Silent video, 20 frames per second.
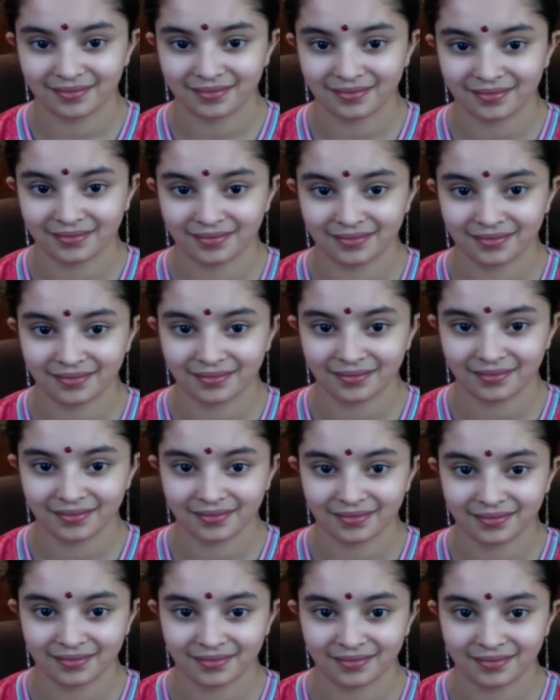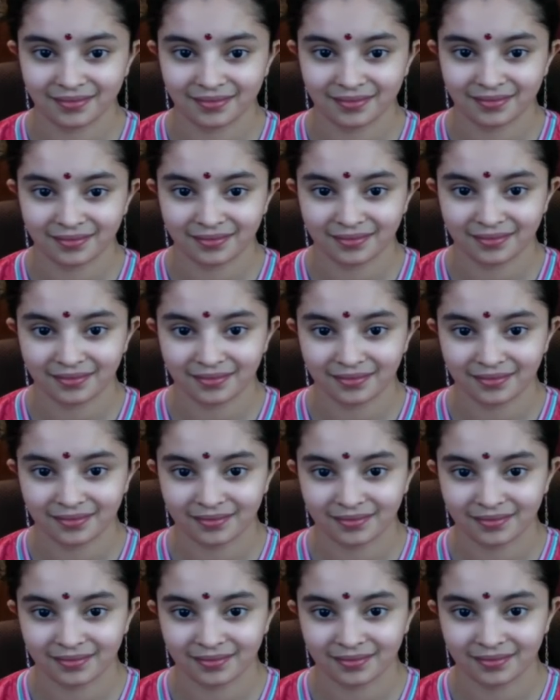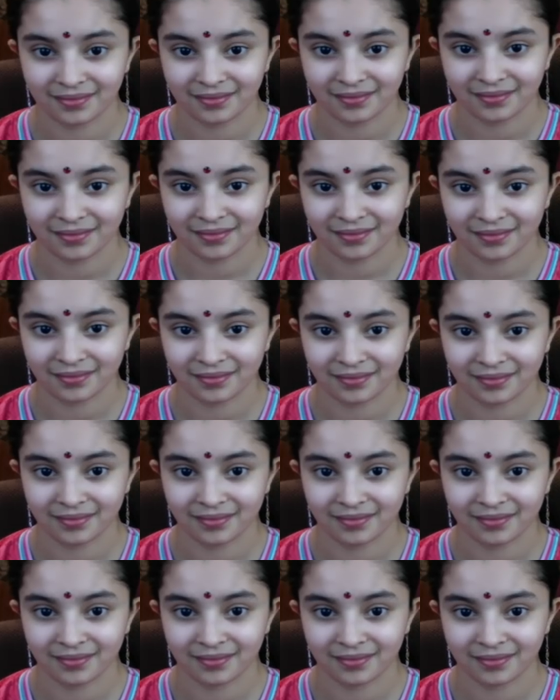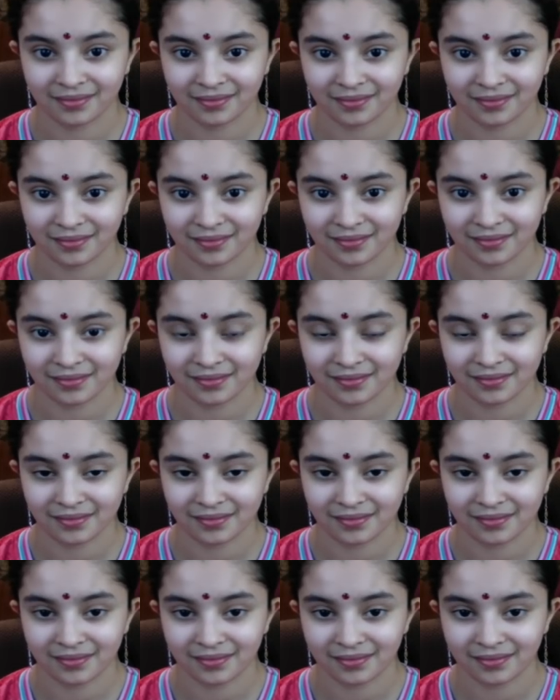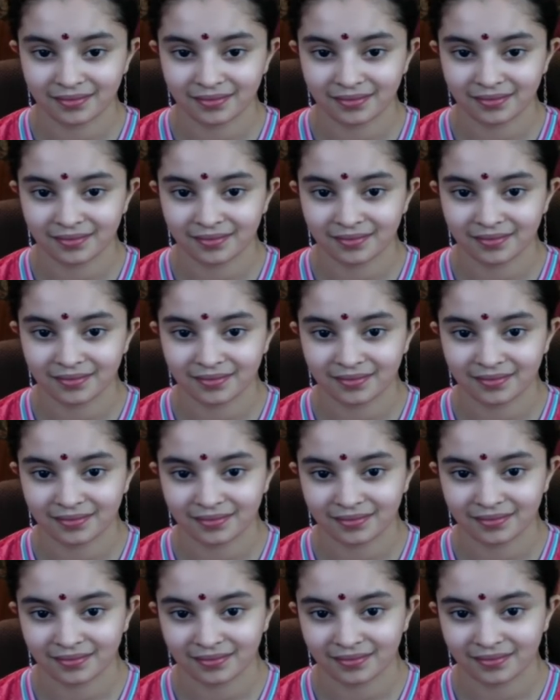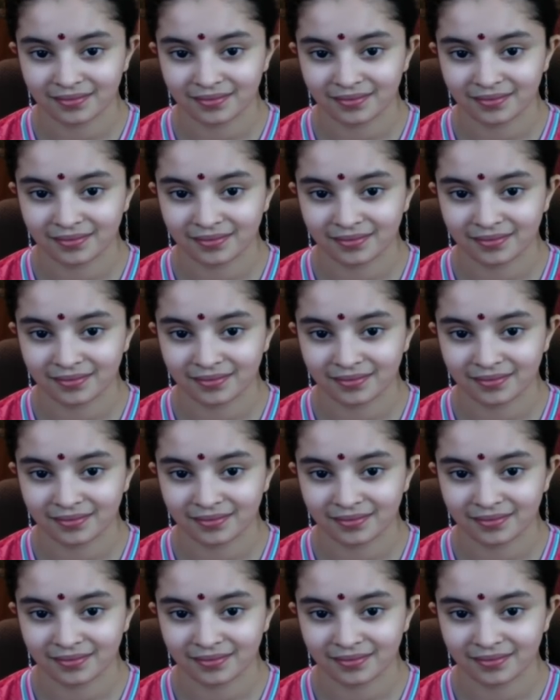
[no speech]